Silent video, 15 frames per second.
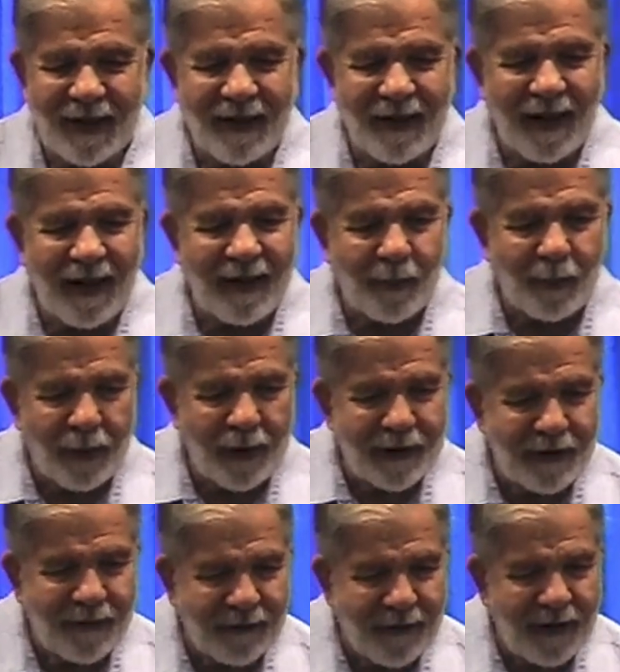and a
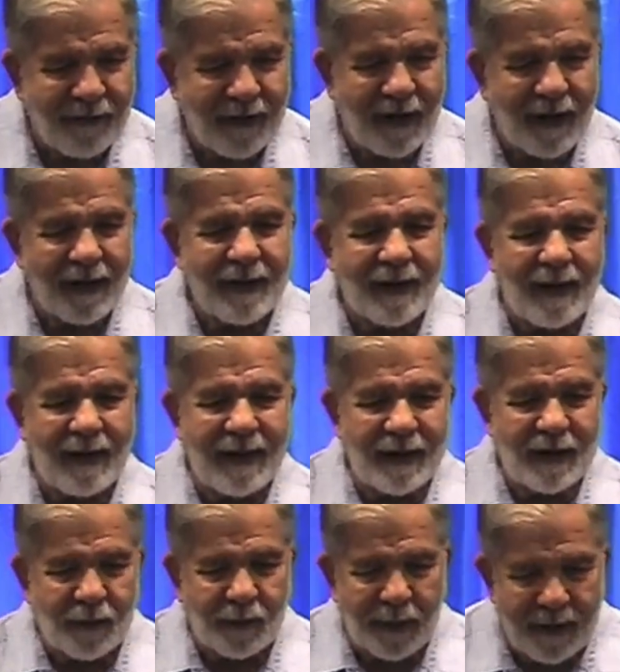prison for every
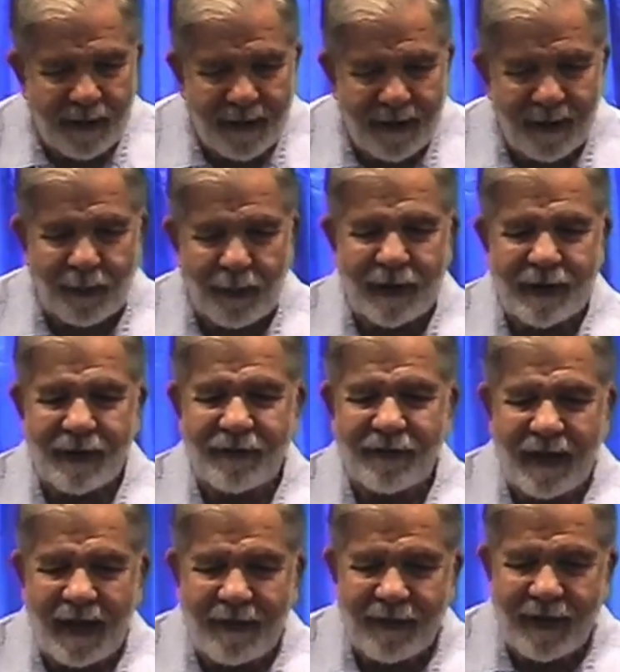unclean spirit and a prison
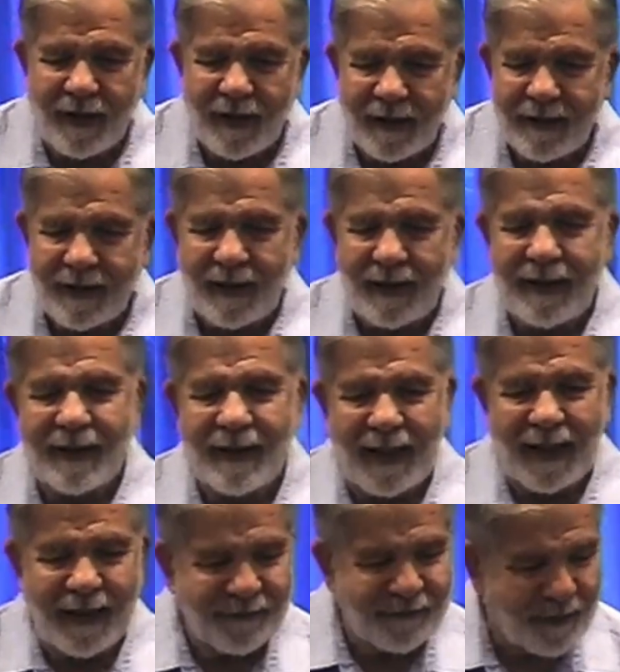for every unclean and
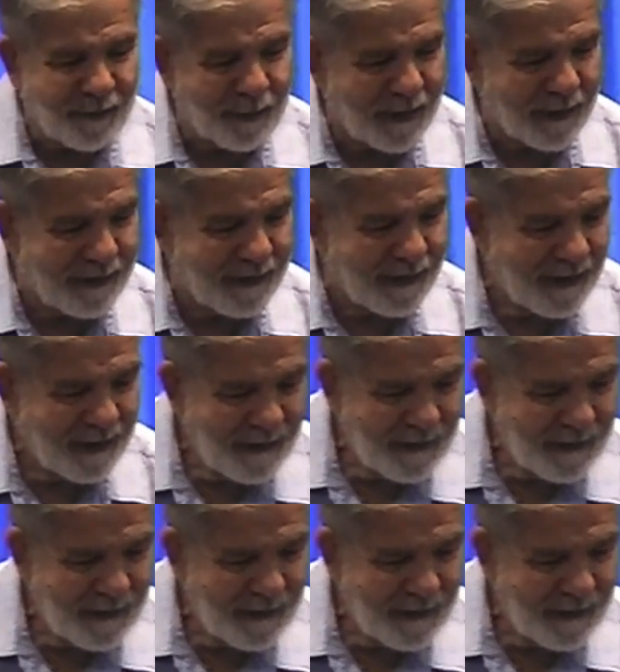hateful bird.